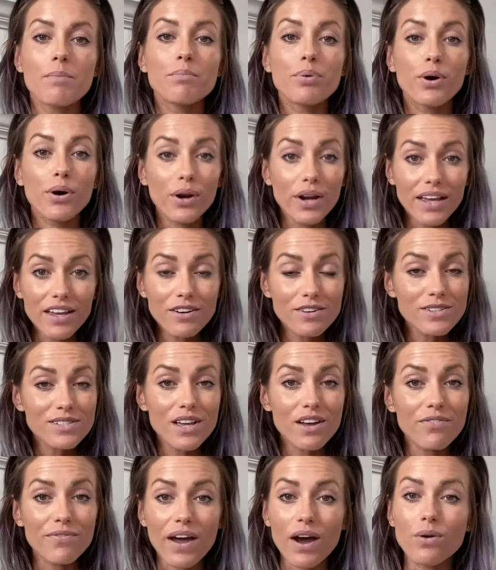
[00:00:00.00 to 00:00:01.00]
Putting
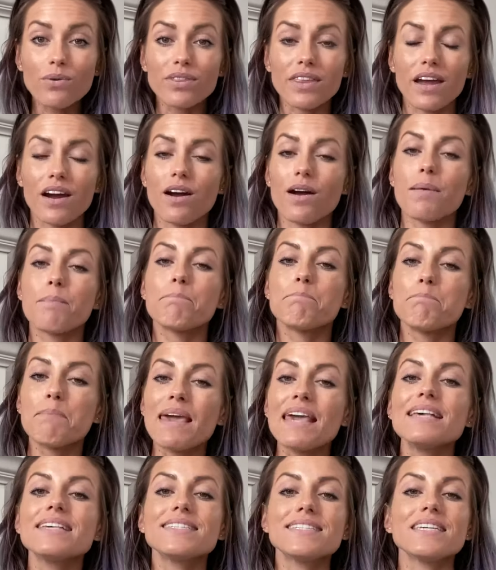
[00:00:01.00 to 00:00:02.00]
yourself out there
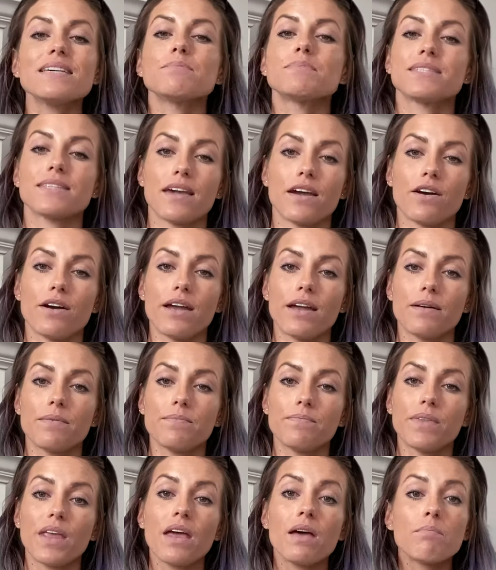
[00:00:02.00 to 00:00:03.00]
may seem scary,
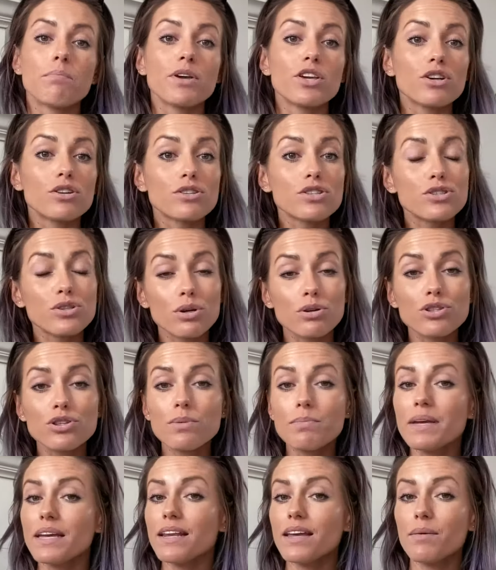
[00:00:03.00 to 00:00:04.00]
but your
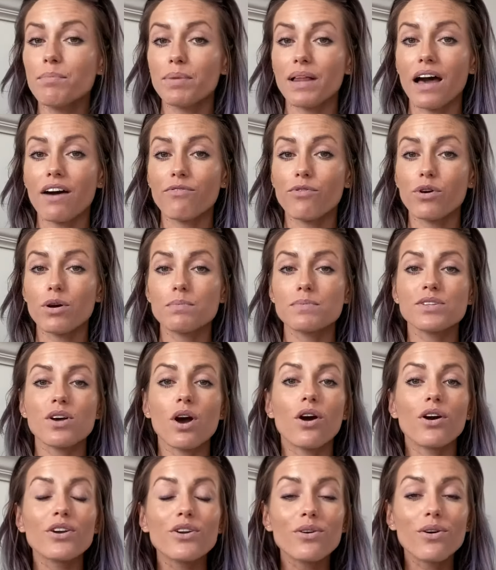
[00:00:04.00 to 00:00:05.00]
social media platforms
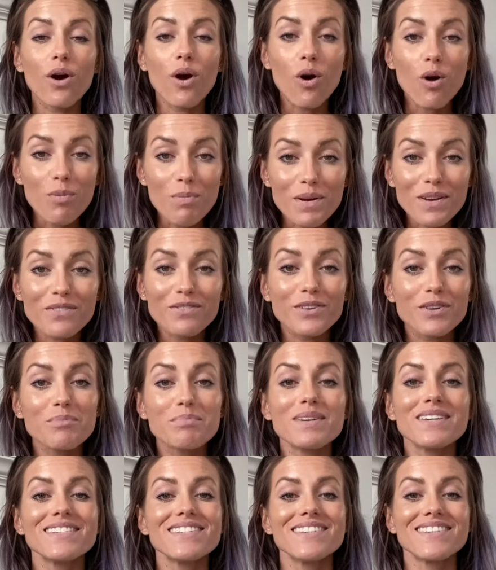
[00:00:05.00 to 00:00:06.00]
are your open for
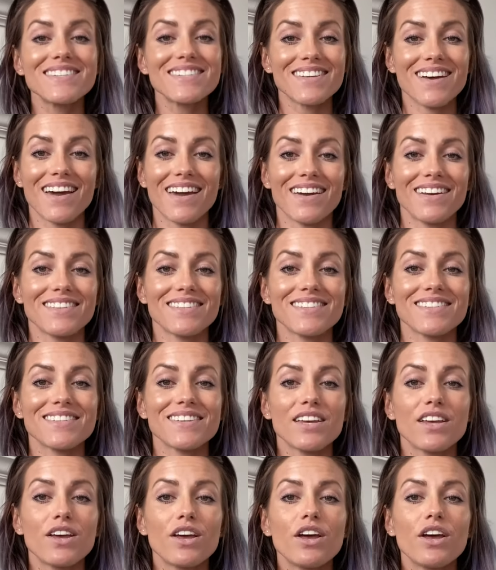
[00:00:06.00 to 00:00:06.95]
business signs.